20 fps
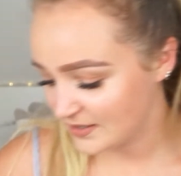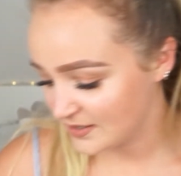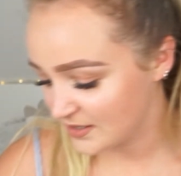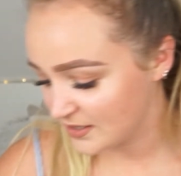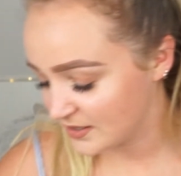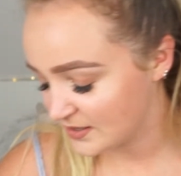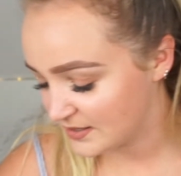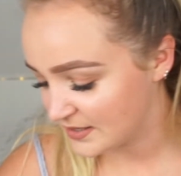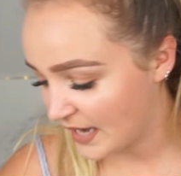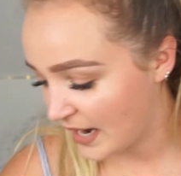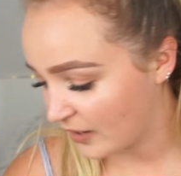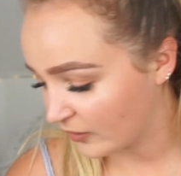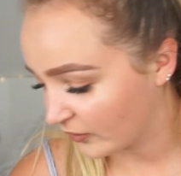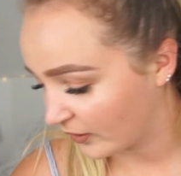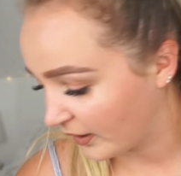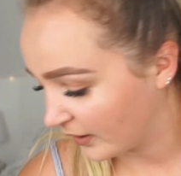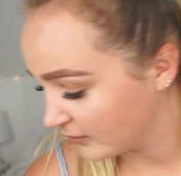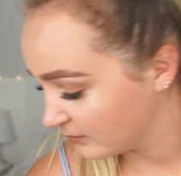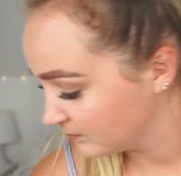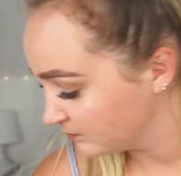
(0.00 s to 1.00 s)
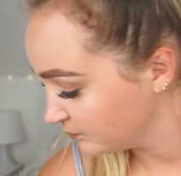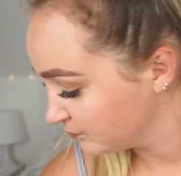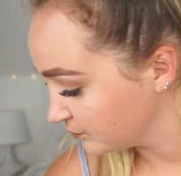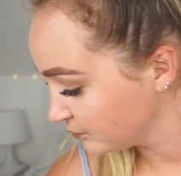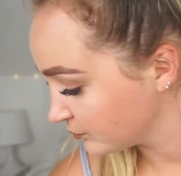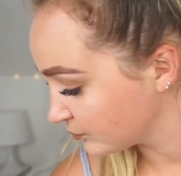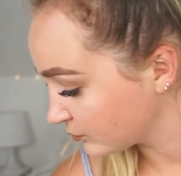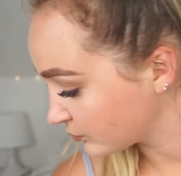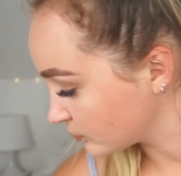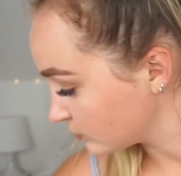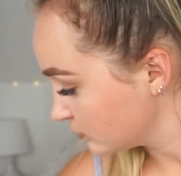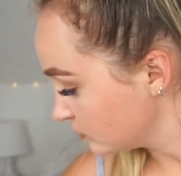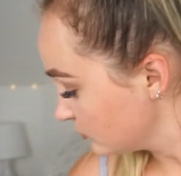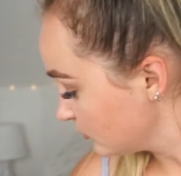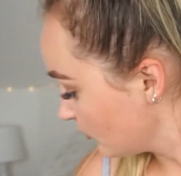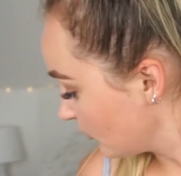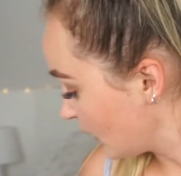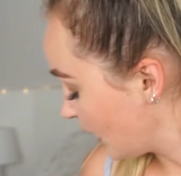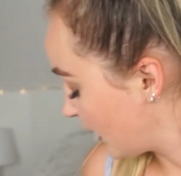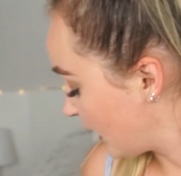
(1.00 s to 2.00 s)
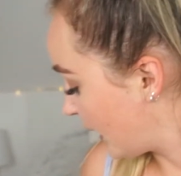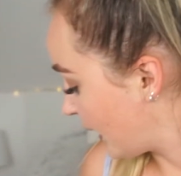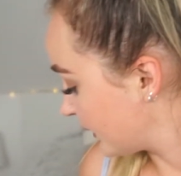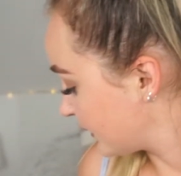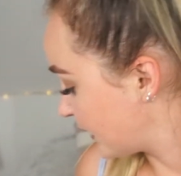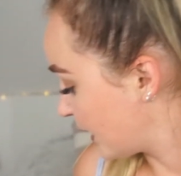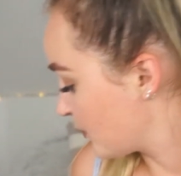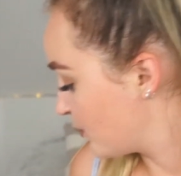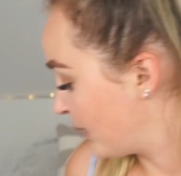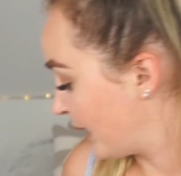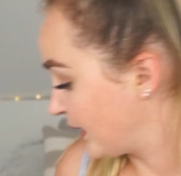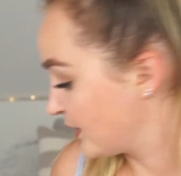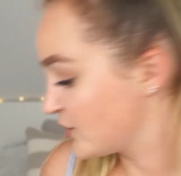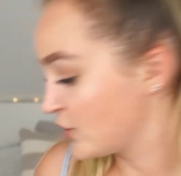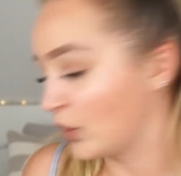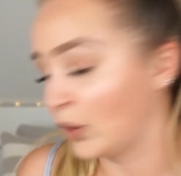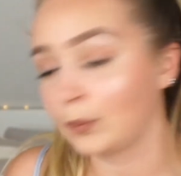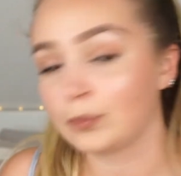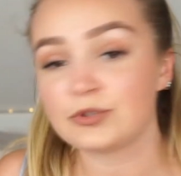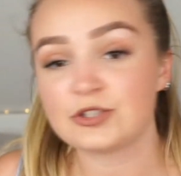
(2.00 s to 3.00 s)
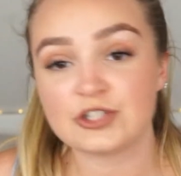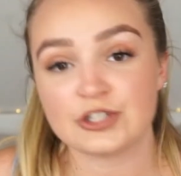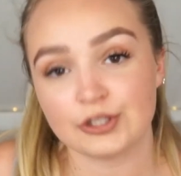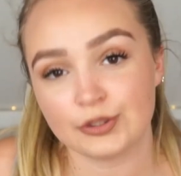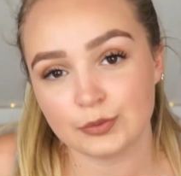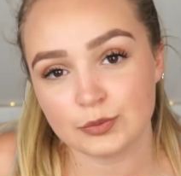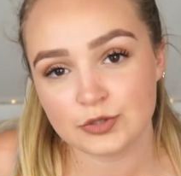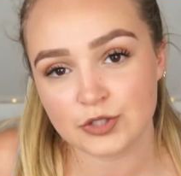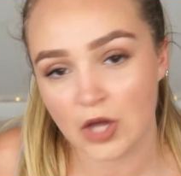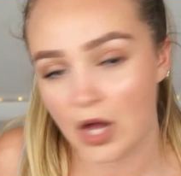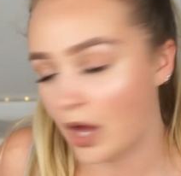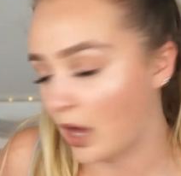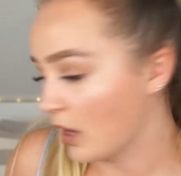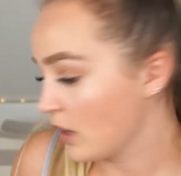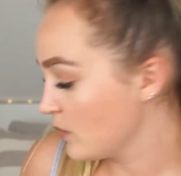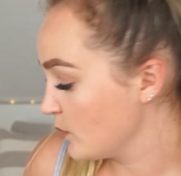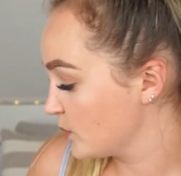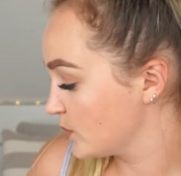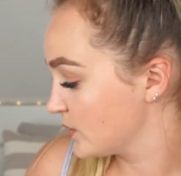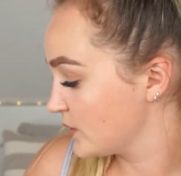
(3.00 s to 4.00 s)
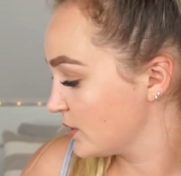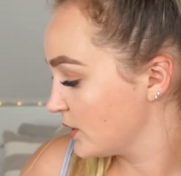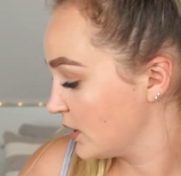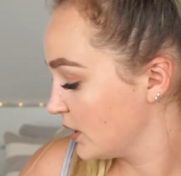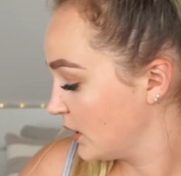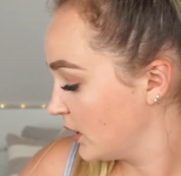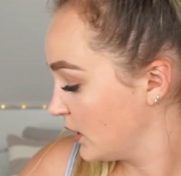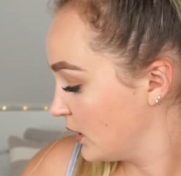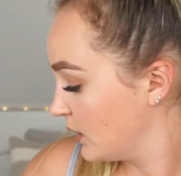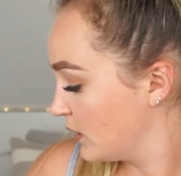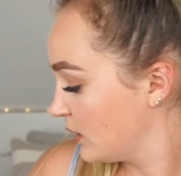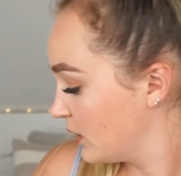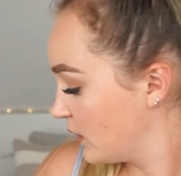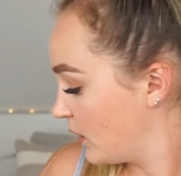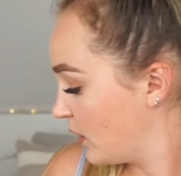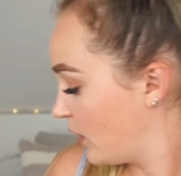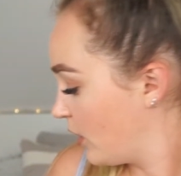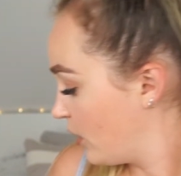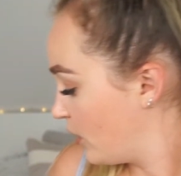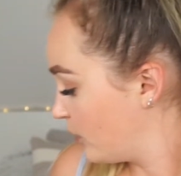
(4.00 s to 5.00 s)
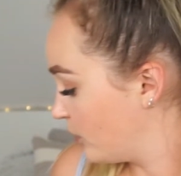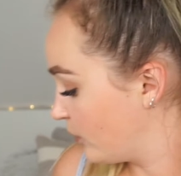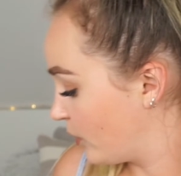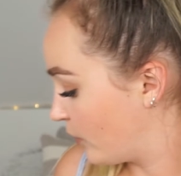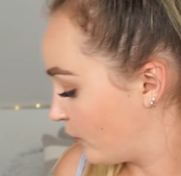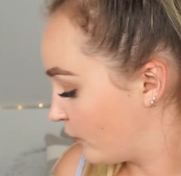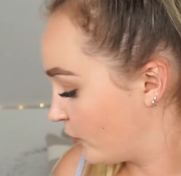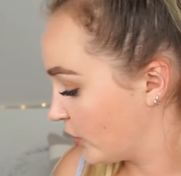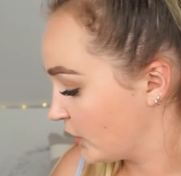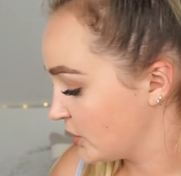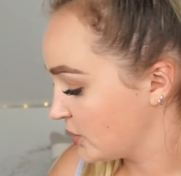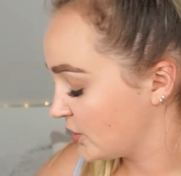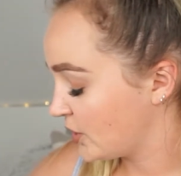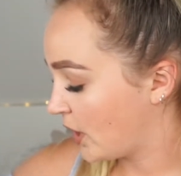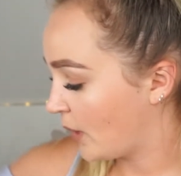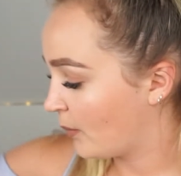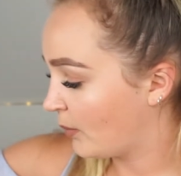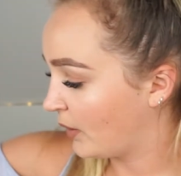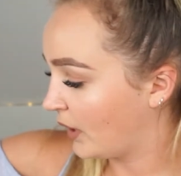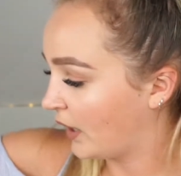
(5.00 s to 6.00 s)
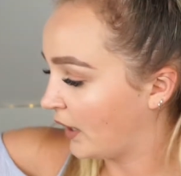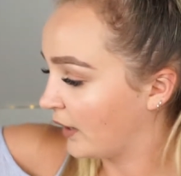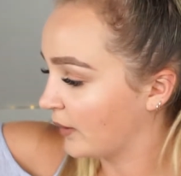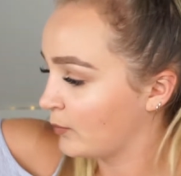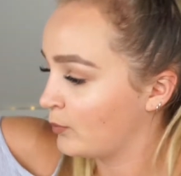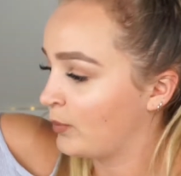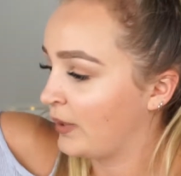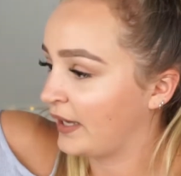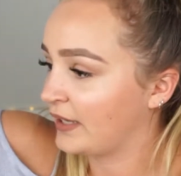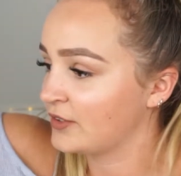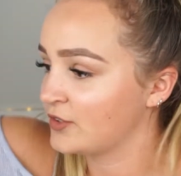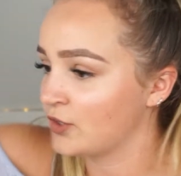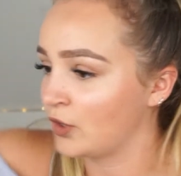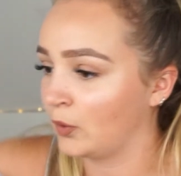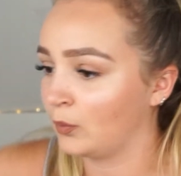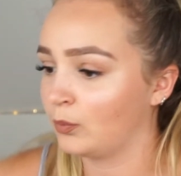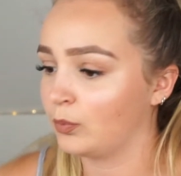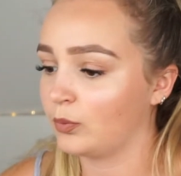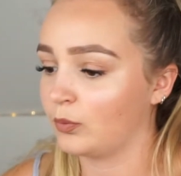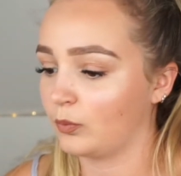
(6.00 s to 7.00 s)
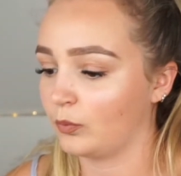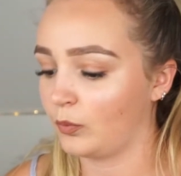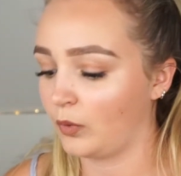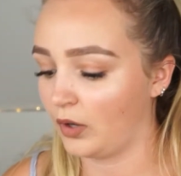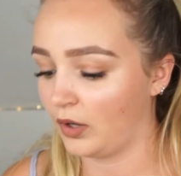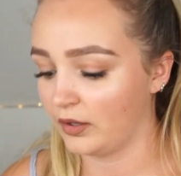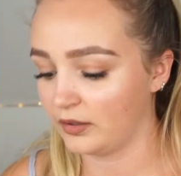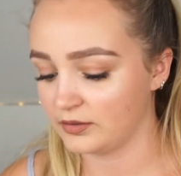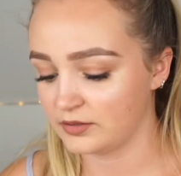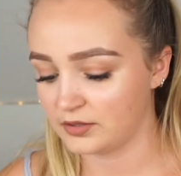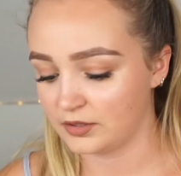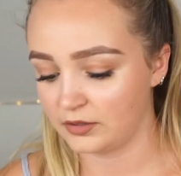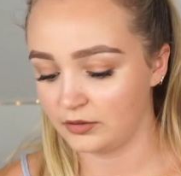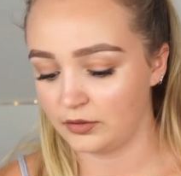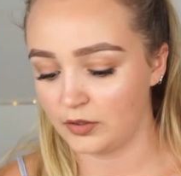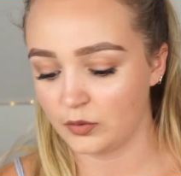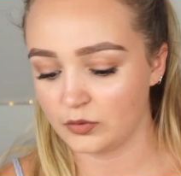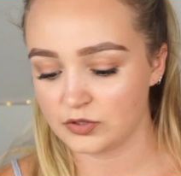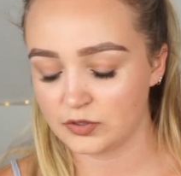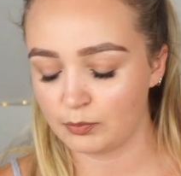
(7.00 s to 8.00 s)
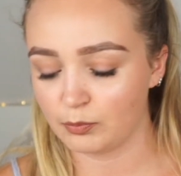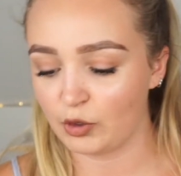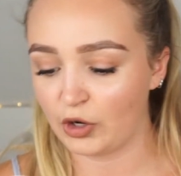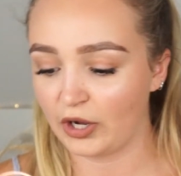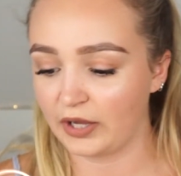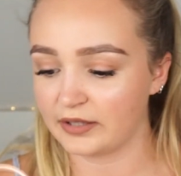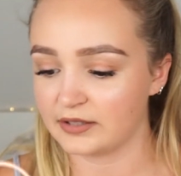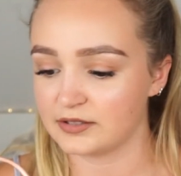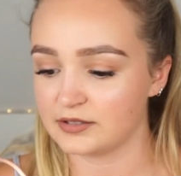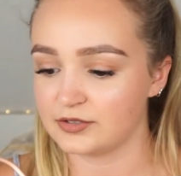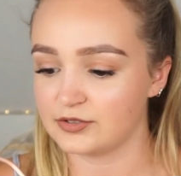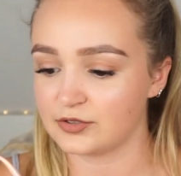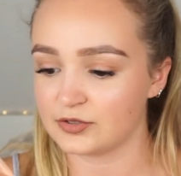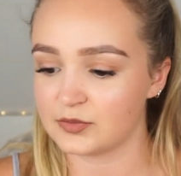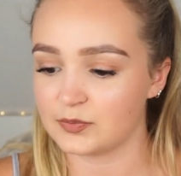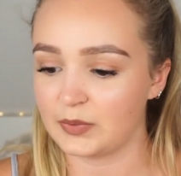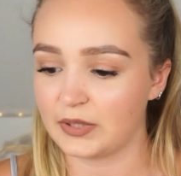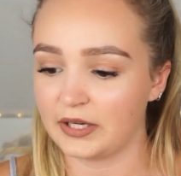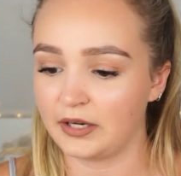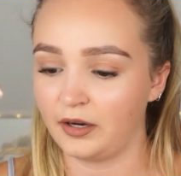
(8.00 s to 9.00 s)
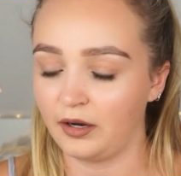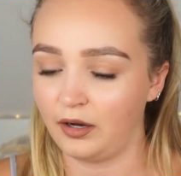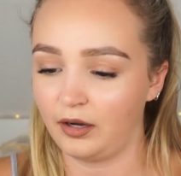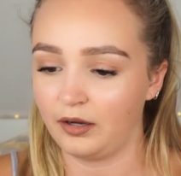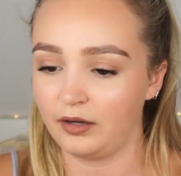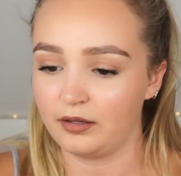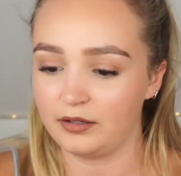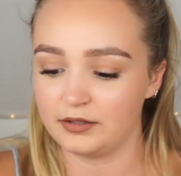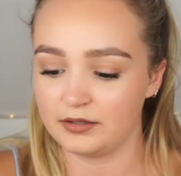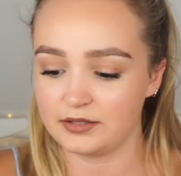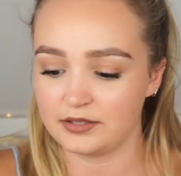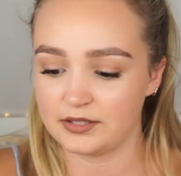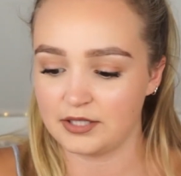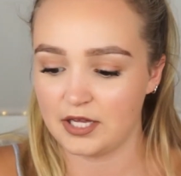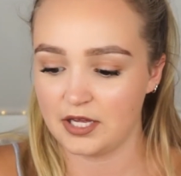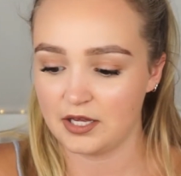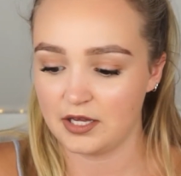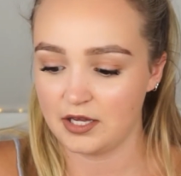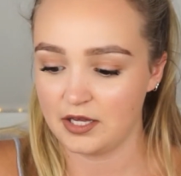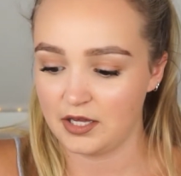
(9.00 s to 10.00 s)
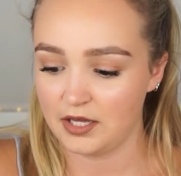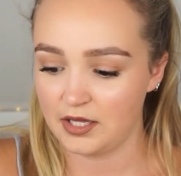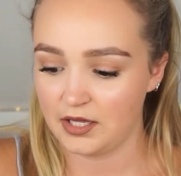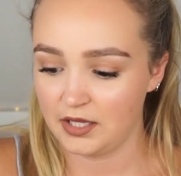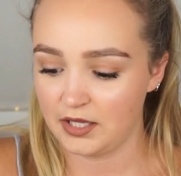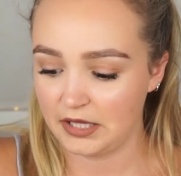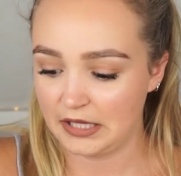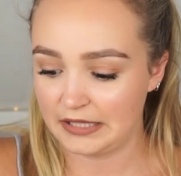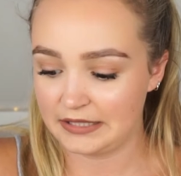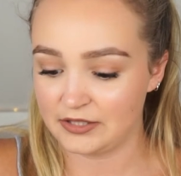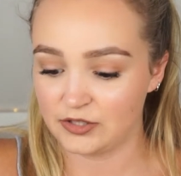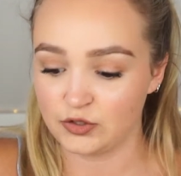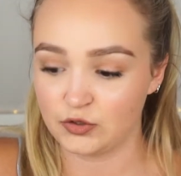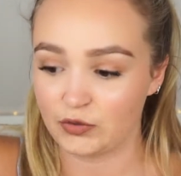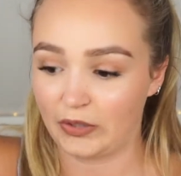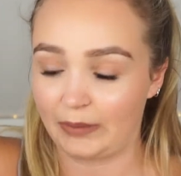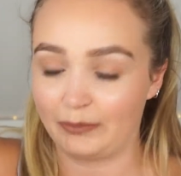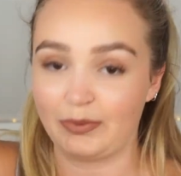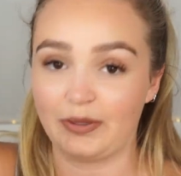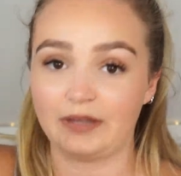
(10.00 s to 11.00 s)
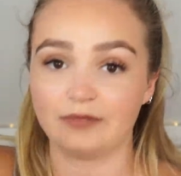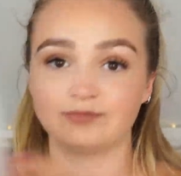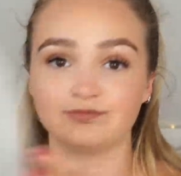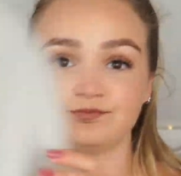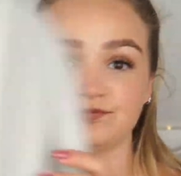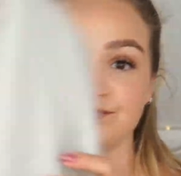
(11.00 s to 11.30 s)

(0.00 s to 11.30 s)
into Zara and I picked up two tops. The first top I picked up was, no surprise, just because it's stripy.